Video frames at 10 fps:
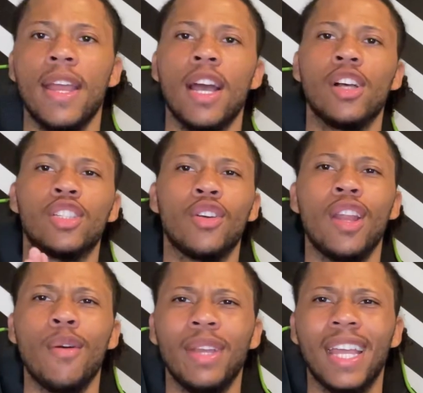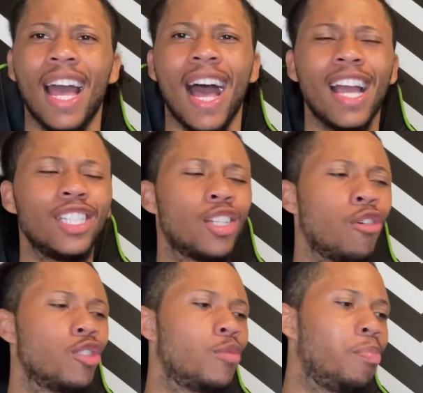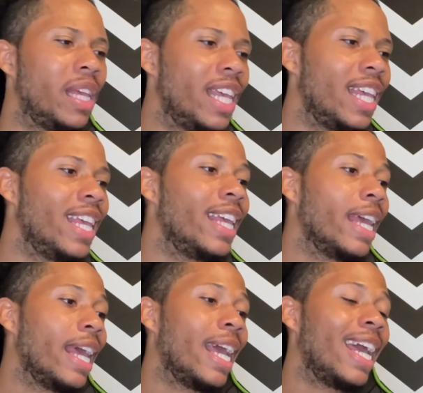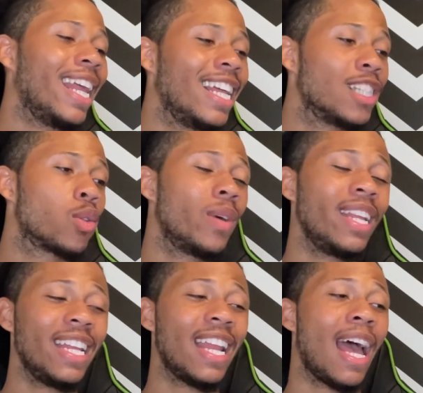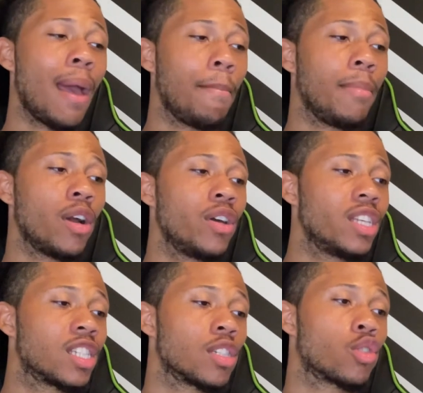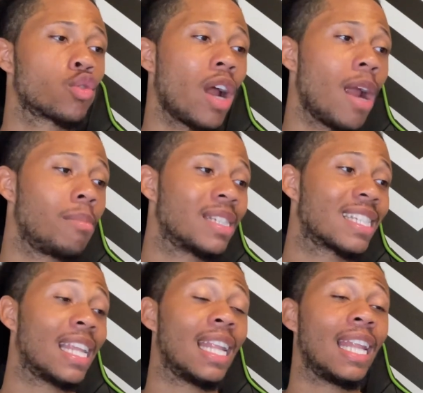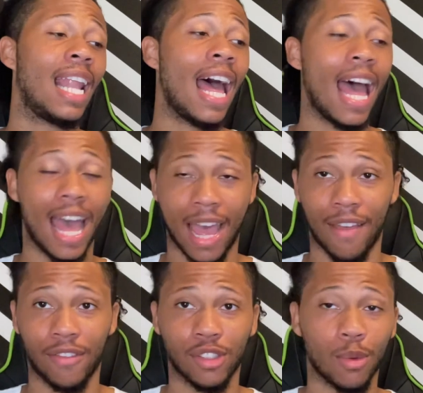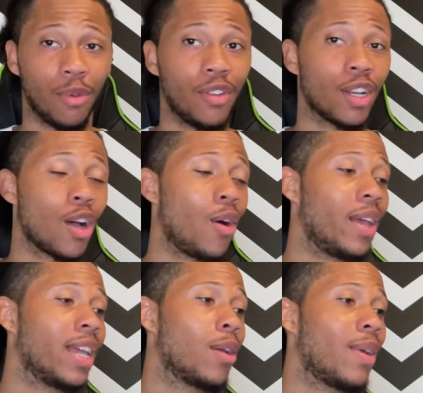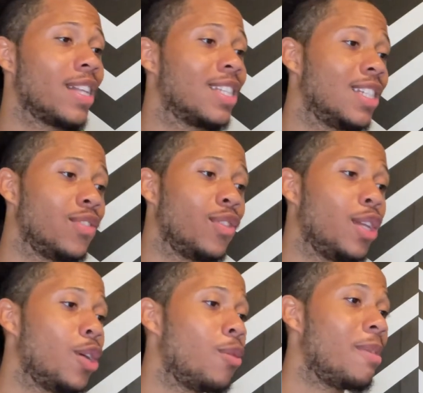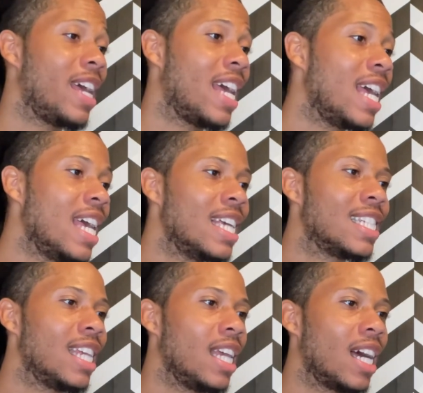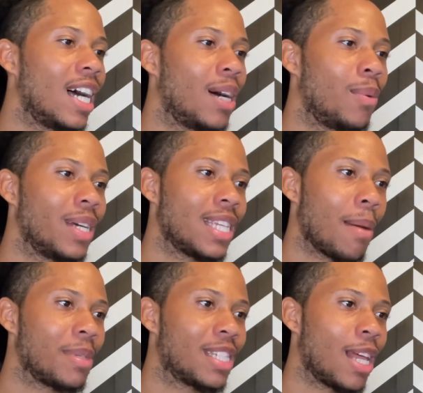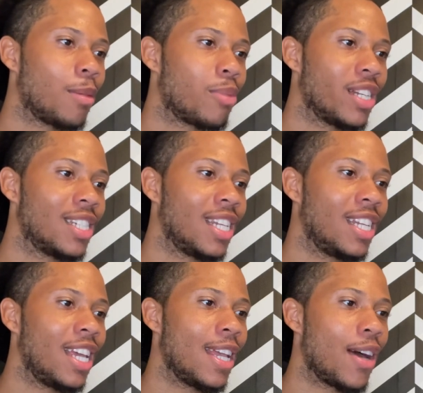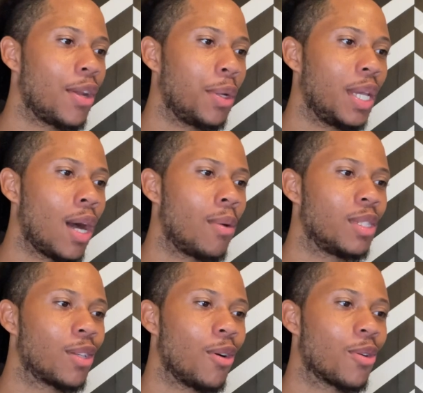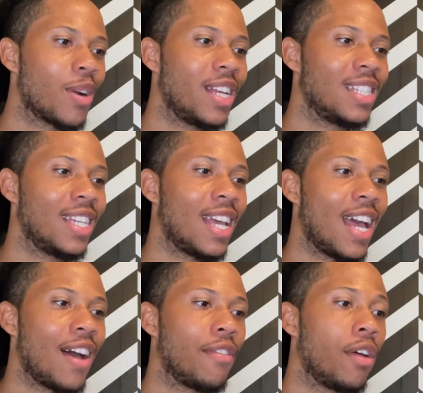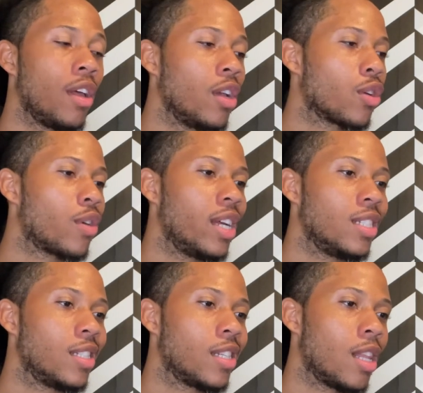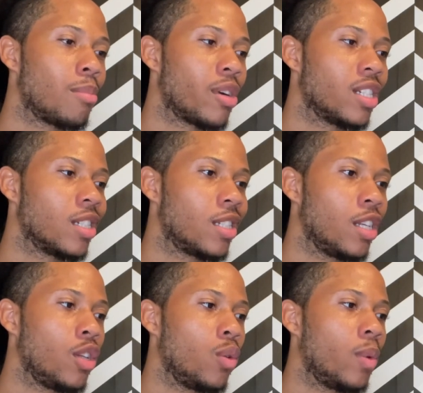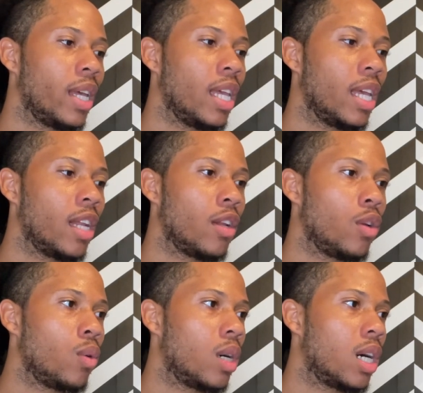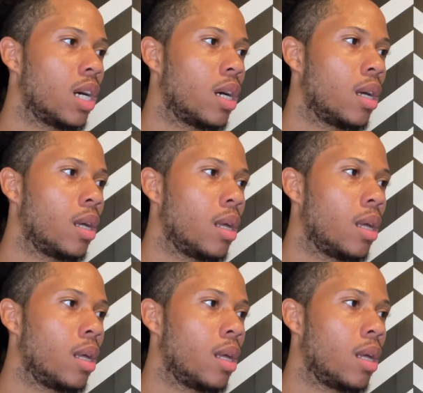right, y'all, so now we got IShowSpeed hitting 29 million subscribers live. So we finna go ahead and get right to this video, man. See uh, what type of celebration he did. Y'all know he always go crazy and have crazy celebrations he do when he hit a new uh,